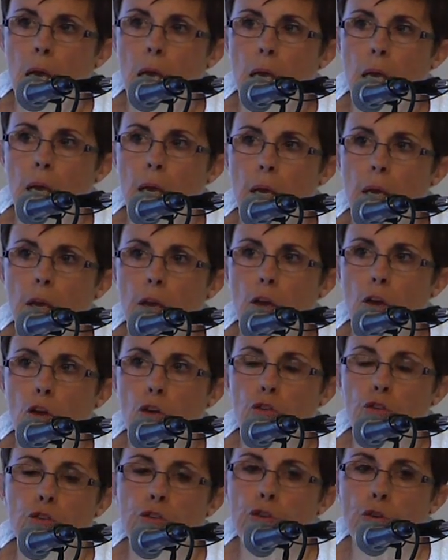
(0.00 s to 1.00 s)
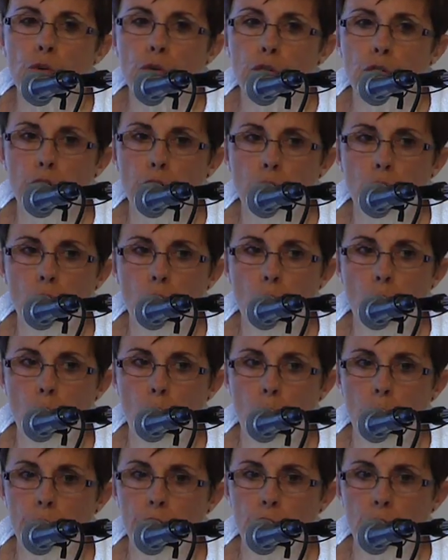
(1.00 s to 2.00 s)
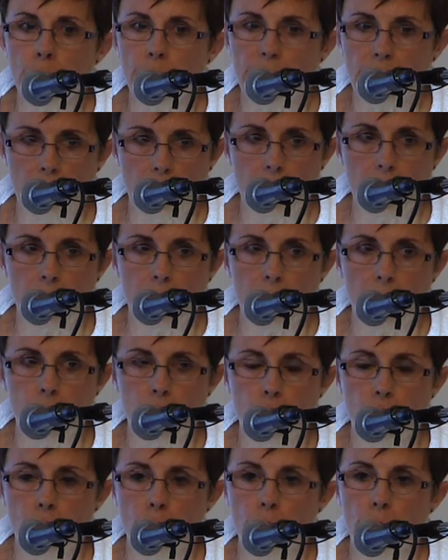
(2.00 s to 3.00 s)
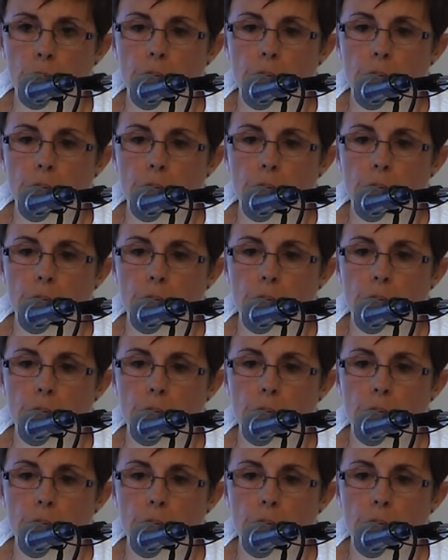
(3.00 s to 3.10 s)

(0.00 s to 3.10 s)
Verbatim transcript: it, eh, it, eh, you don't know what you're getting into.